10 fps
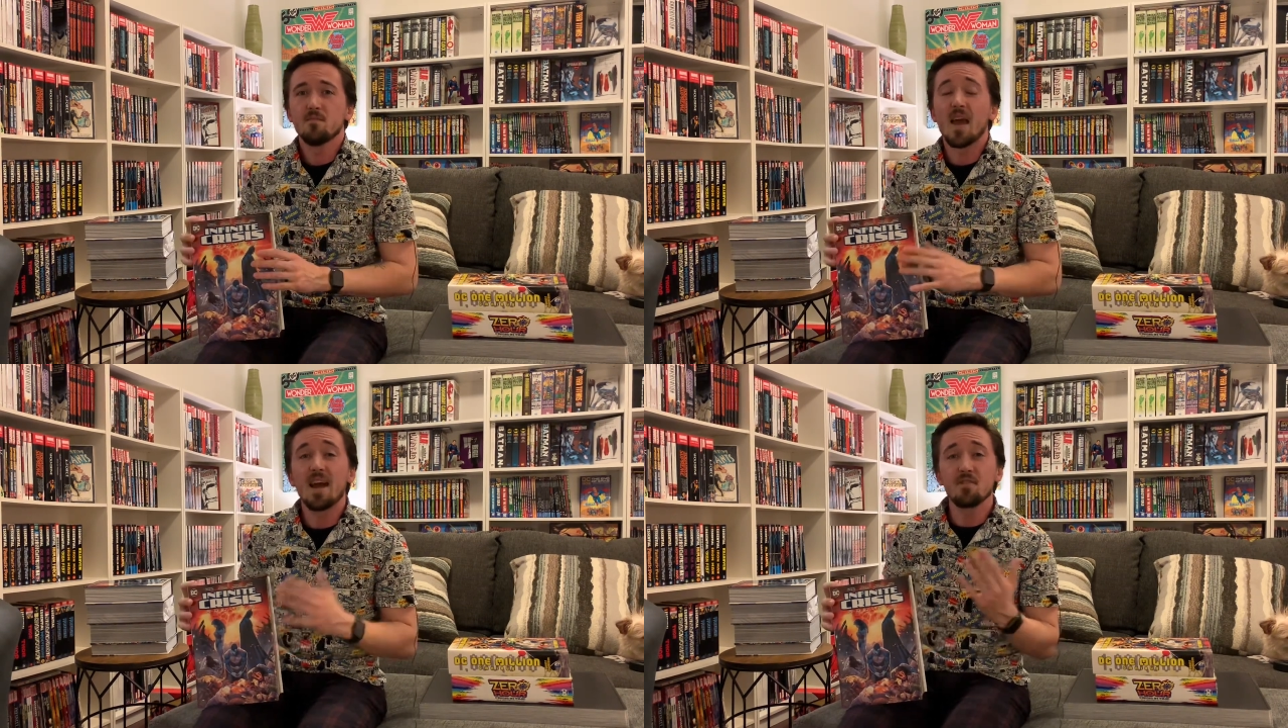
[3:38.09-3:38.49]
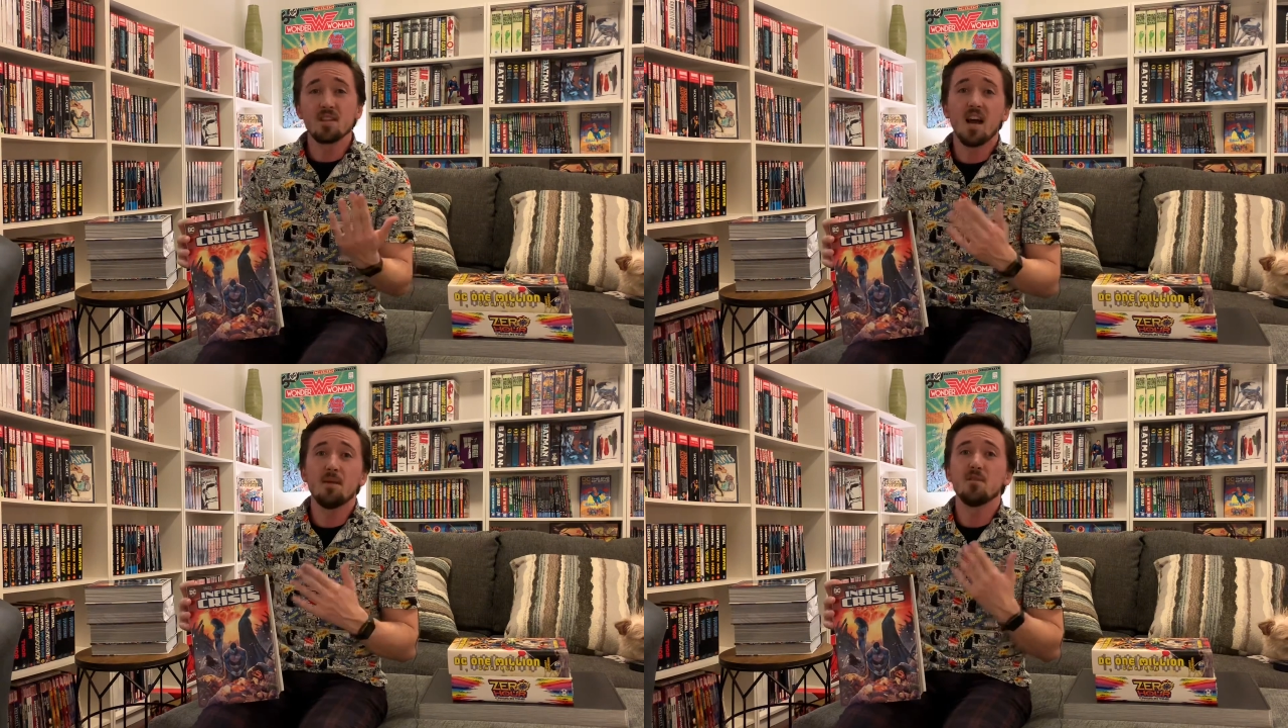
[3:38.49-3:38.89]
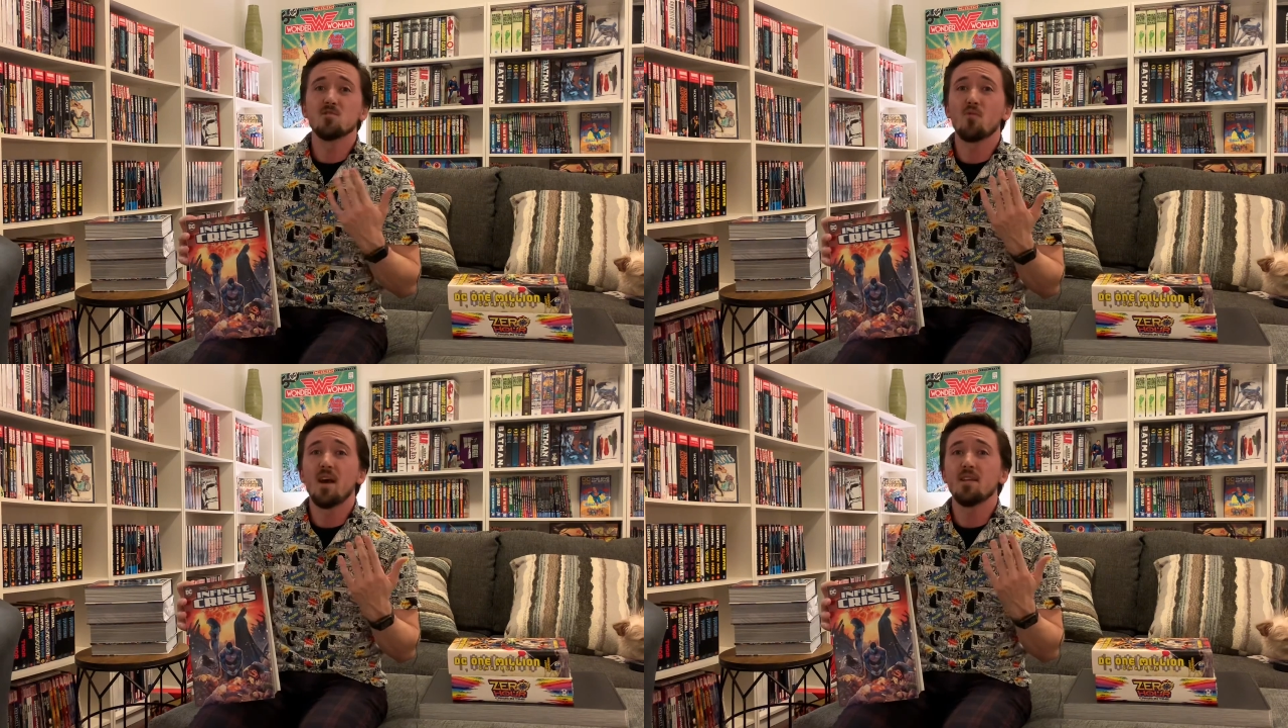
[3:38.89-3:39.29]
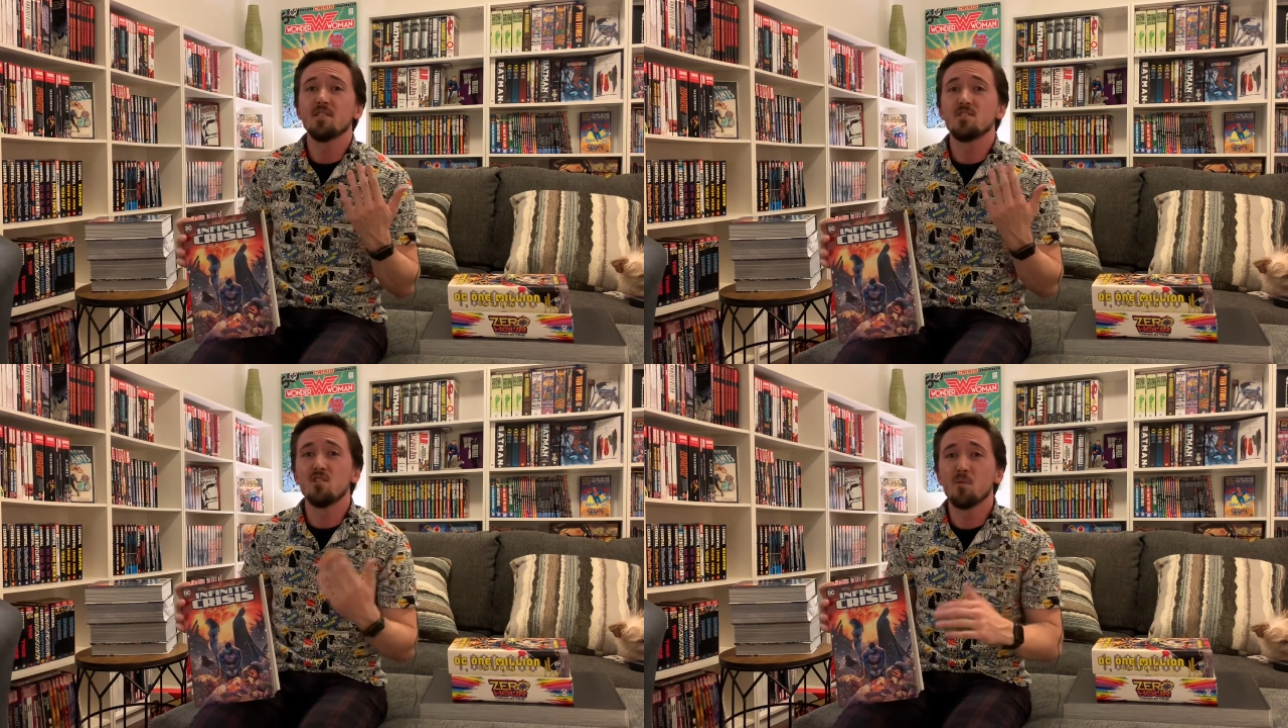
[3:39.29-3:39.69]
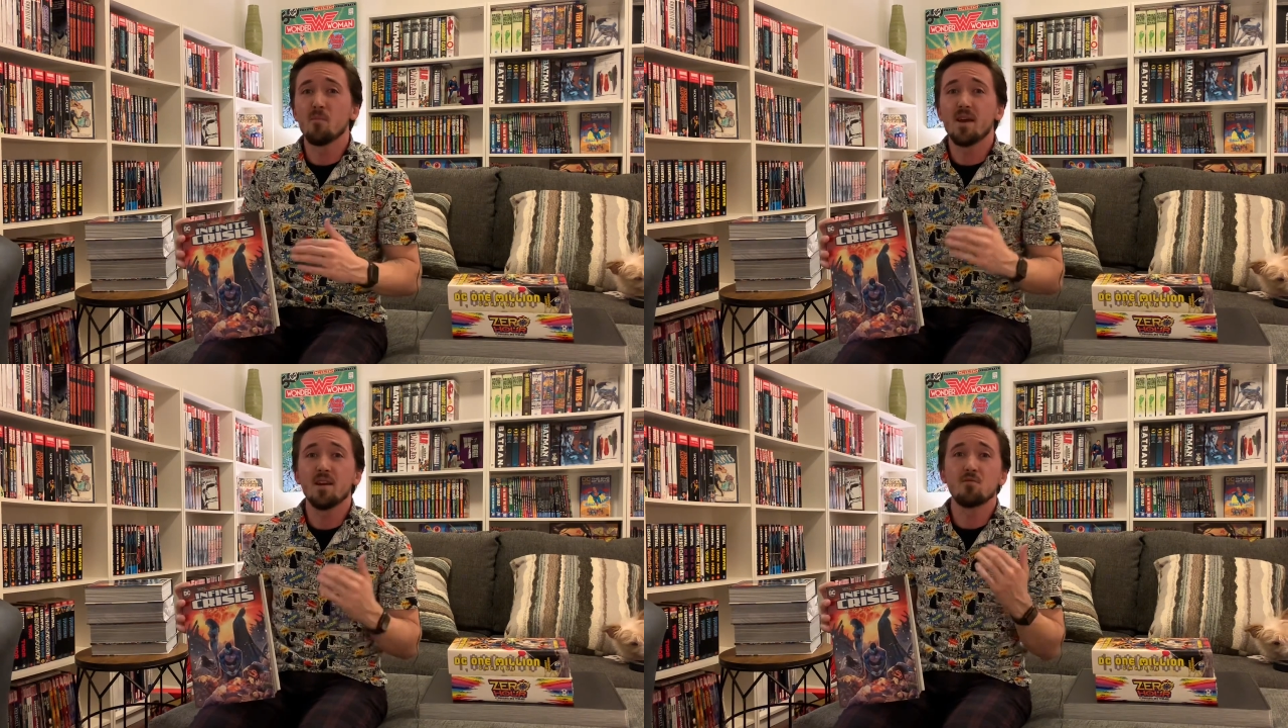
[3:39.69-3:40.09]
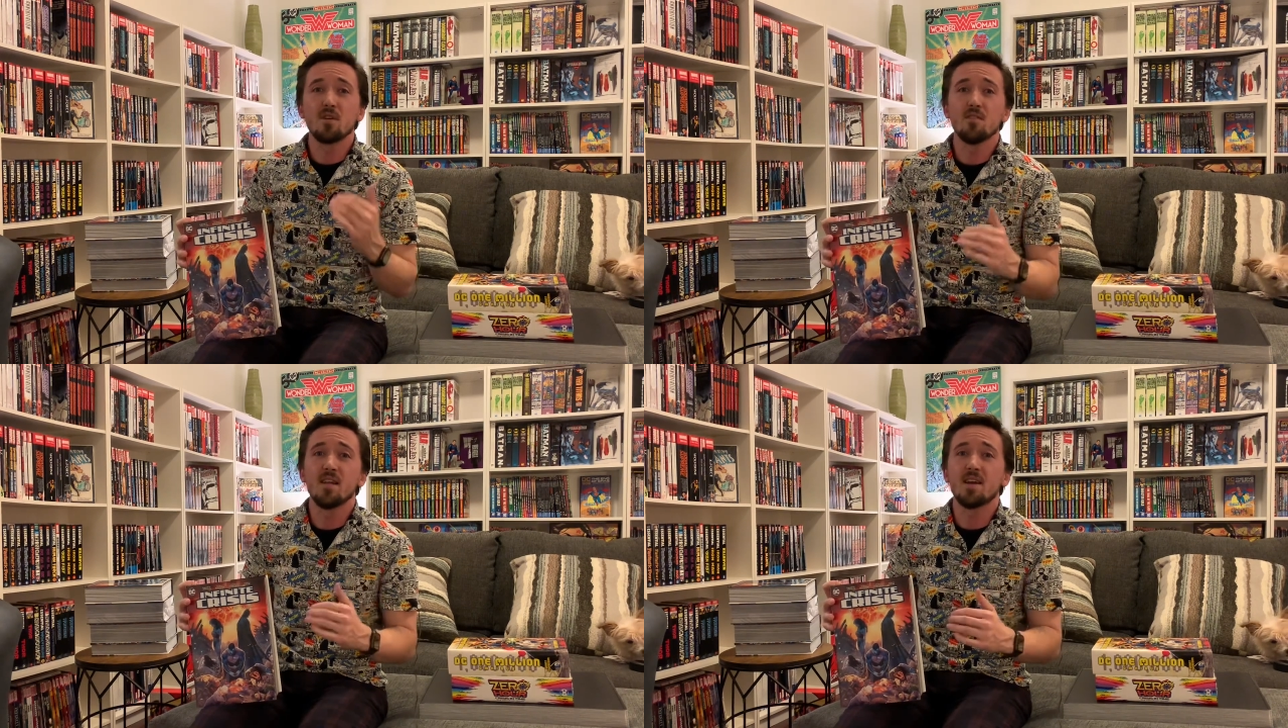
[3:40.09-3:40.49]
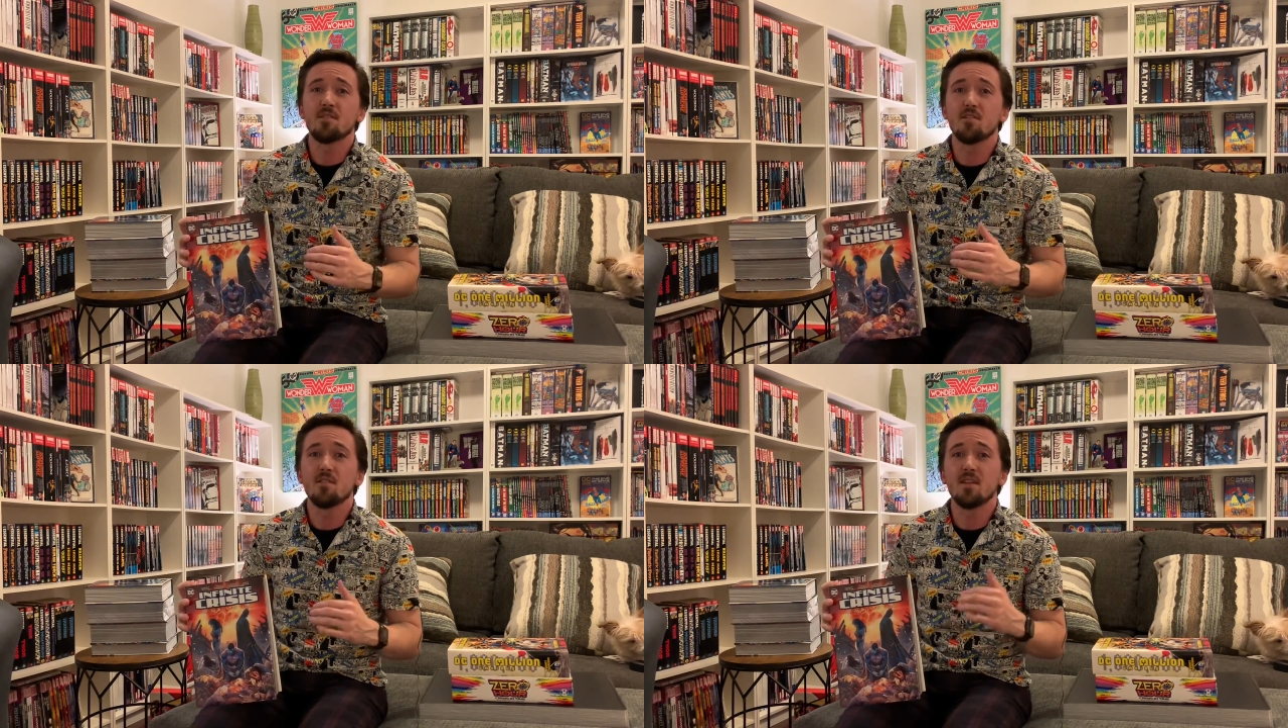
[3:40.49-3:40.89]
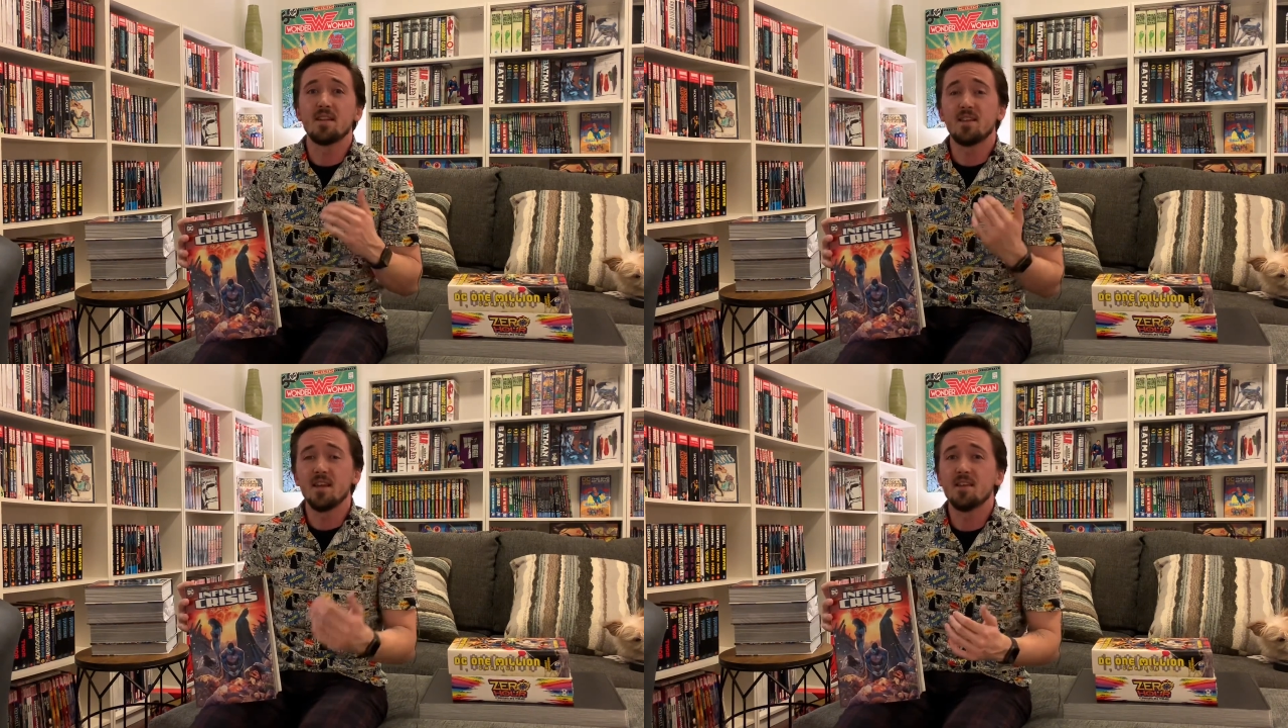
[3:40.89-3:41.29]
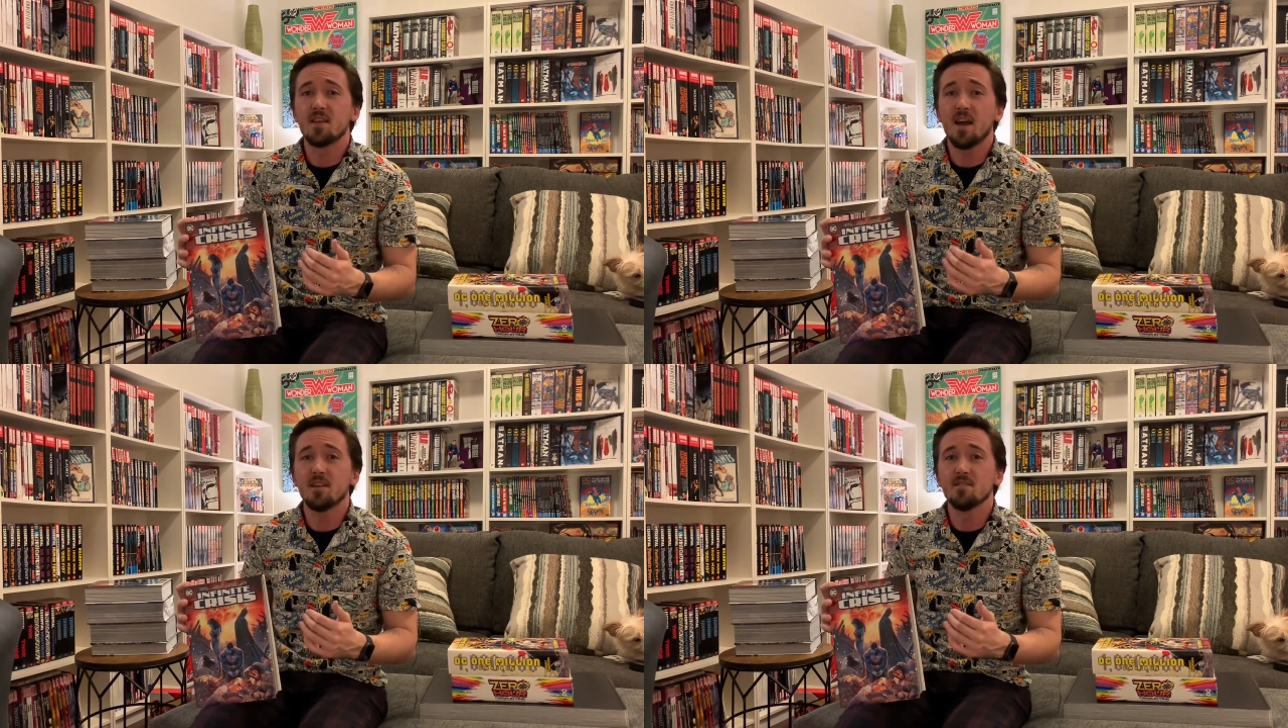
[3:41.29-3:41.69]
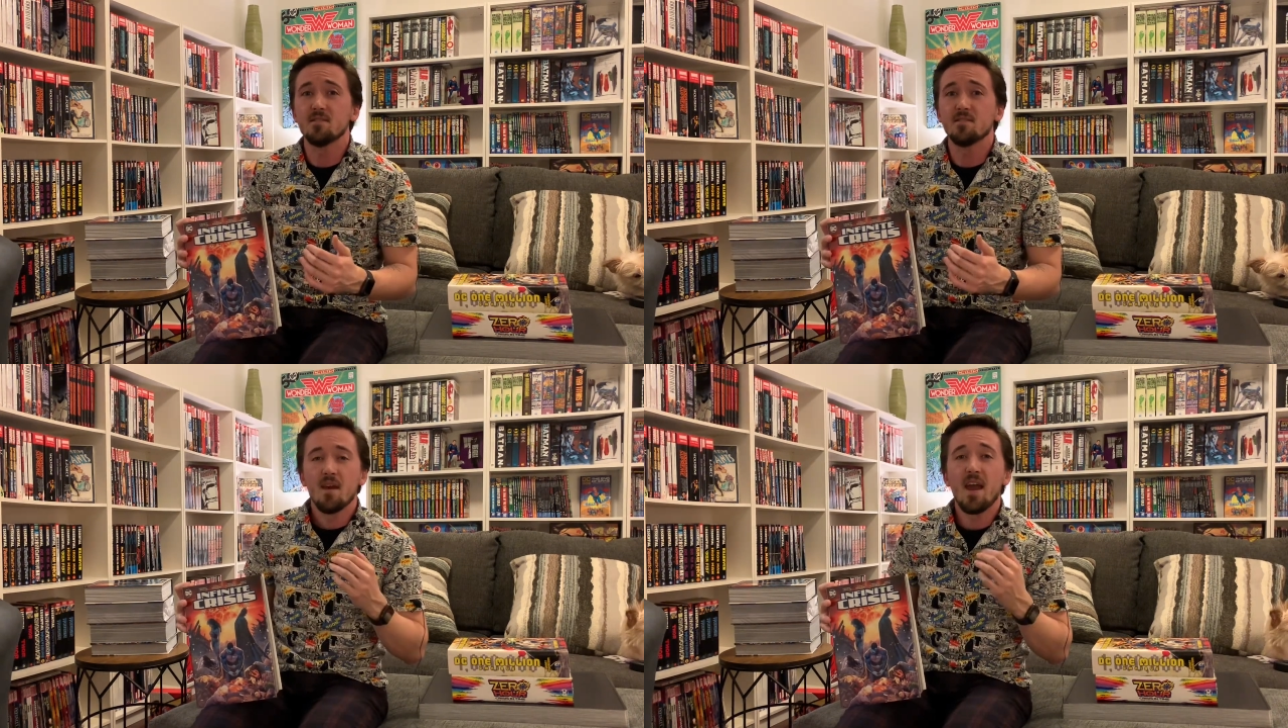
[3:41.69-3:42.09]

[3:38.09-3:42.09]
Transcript: At the time, he was writing Superman, Green Lantern, and Teen Titans,